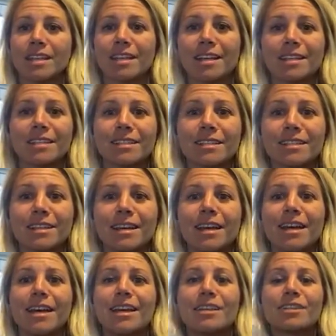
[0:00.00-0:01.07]
It is
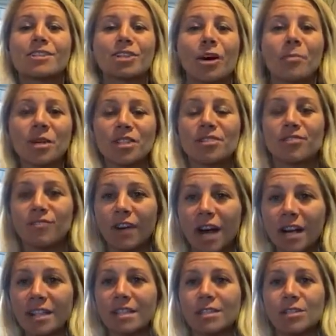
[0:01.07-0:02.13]
so much
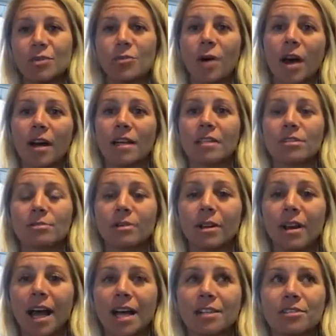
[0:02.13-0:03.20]
fun to walk into a
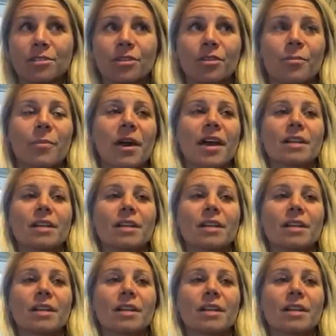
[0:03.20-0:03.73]
classroom